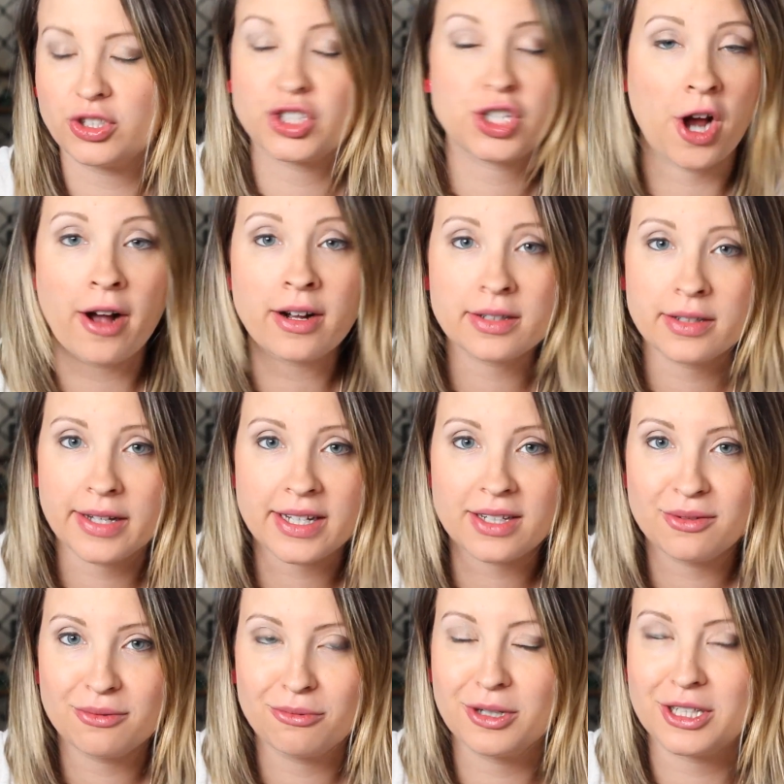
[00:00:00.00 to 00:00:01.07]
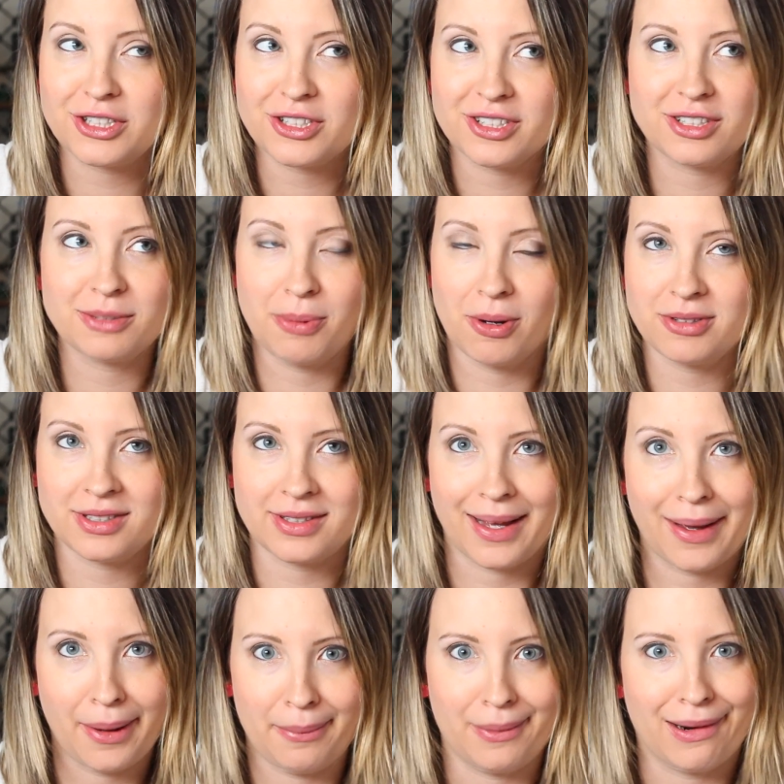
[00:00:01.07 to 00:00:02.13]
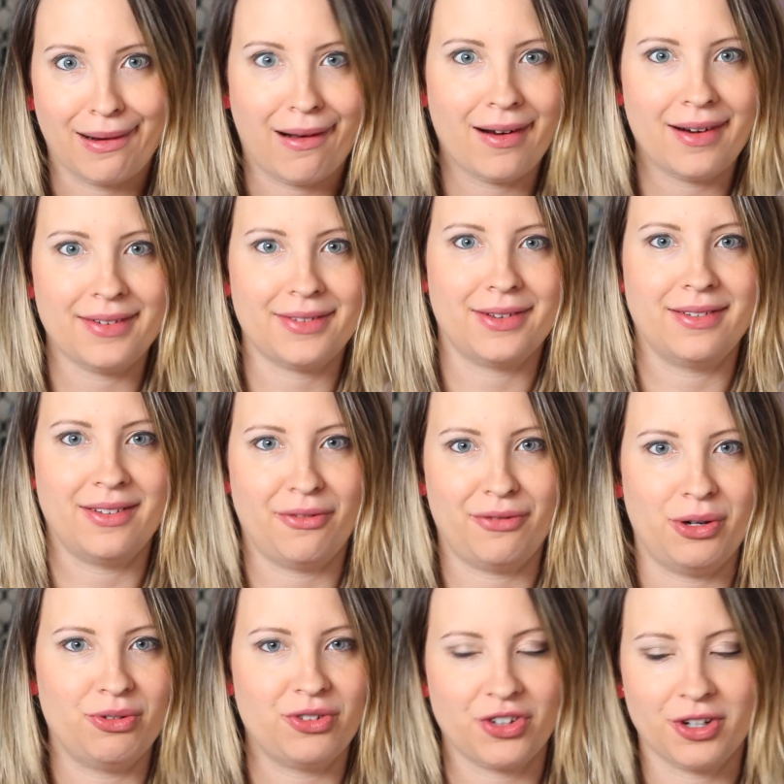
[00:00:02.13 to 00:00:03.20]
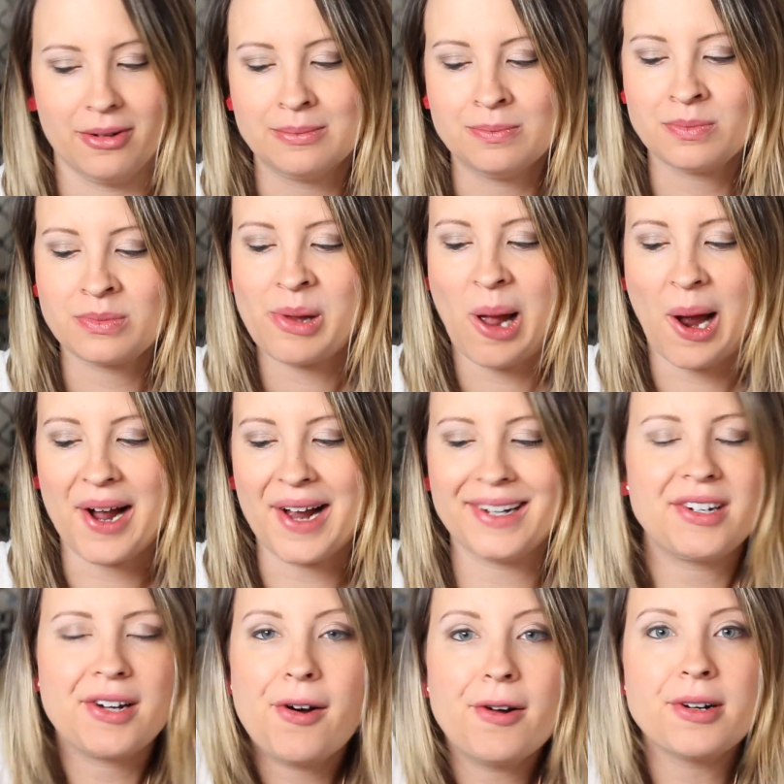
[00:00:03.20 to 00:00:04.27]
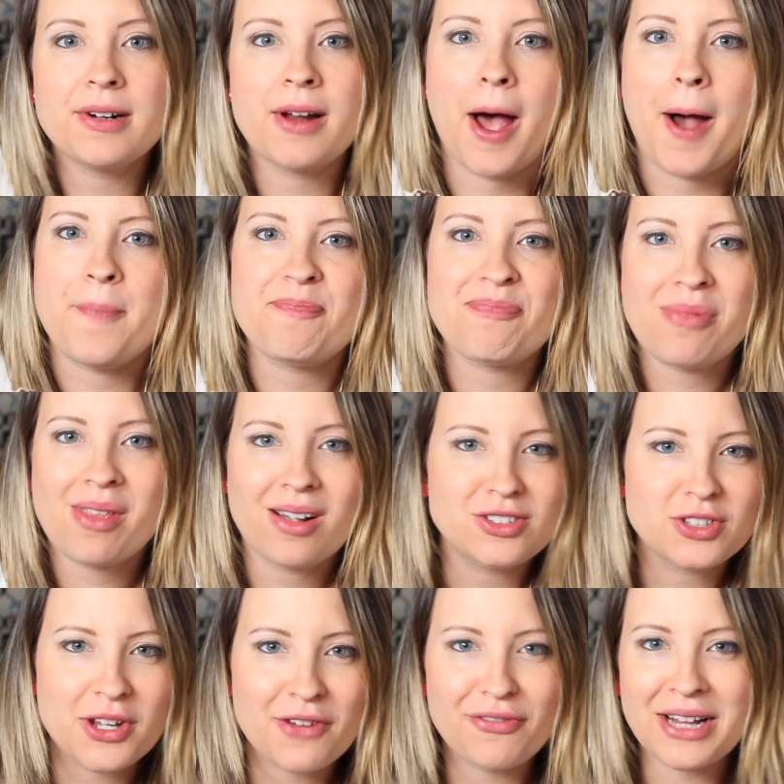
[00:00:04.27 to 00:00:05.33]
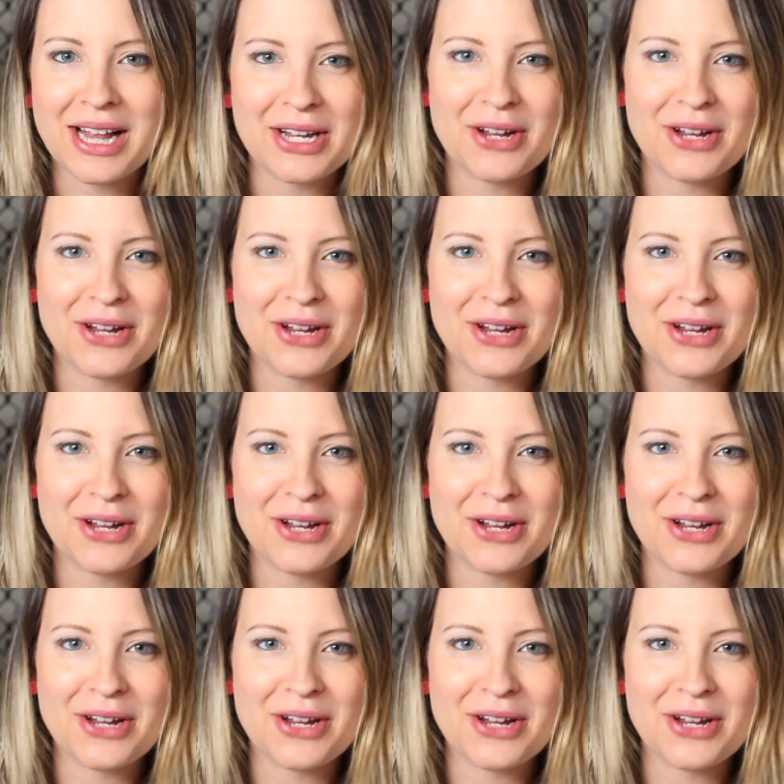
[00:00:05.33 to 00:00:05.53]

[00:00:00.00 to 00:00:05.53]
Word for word: Chocolate, which is supposed to help your heart in the future. And coconut. So you feel